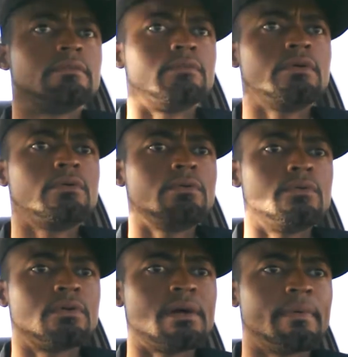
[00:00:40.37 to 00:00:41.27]

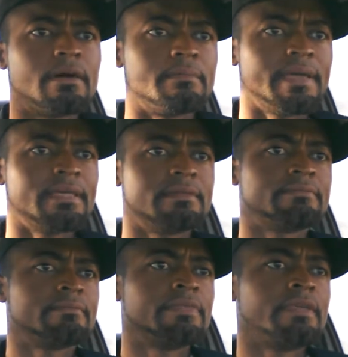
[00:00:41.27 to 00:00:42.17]
Whoa, come on, man.
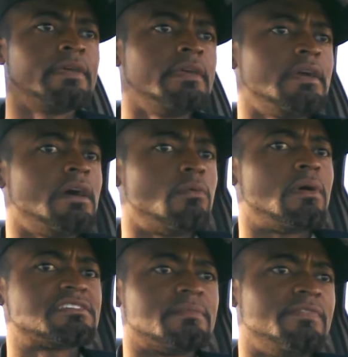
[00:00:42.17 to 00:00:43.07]

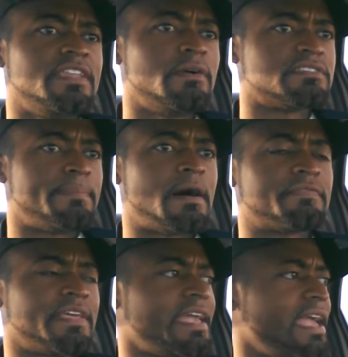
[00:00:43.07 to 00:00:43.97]
Watched some videos
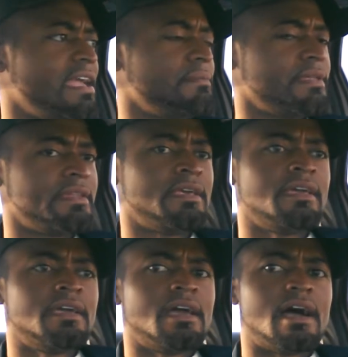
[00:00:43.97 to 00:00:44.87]
about the game, and
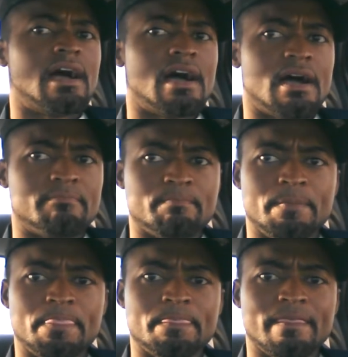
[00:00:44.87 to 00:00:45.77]
I
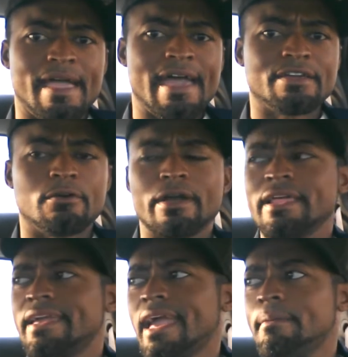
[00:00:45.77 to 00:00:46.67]
had to go ahead
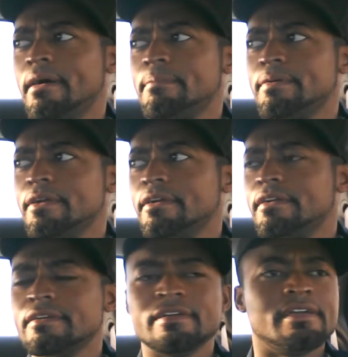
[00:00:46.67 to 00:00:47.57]
and camera up here.
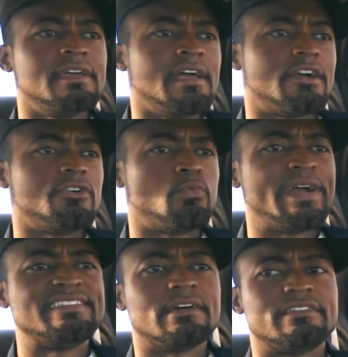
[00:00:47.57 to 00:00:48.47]
Couldn't
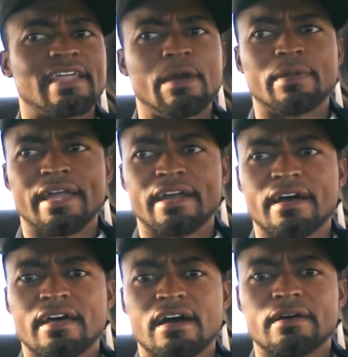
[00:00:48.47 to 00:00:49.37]
wait till tonight when I
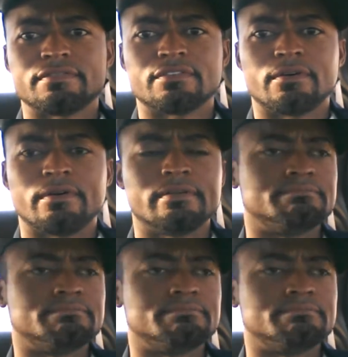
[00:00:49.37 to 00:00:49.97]
got off, so